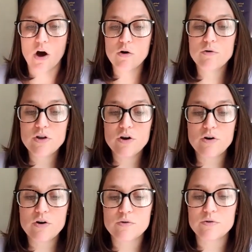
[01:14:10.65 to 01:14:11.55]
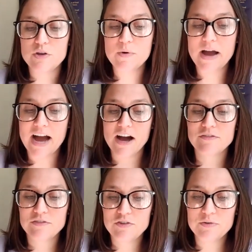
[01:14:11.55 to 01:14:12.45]
oh no, you have
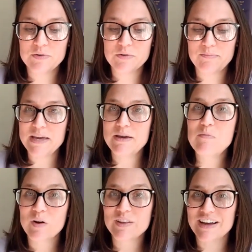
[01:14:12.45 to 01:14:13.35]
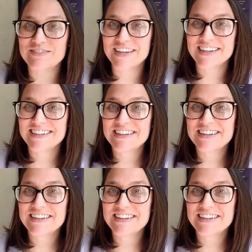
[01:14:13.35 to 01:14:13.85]
to be more loving.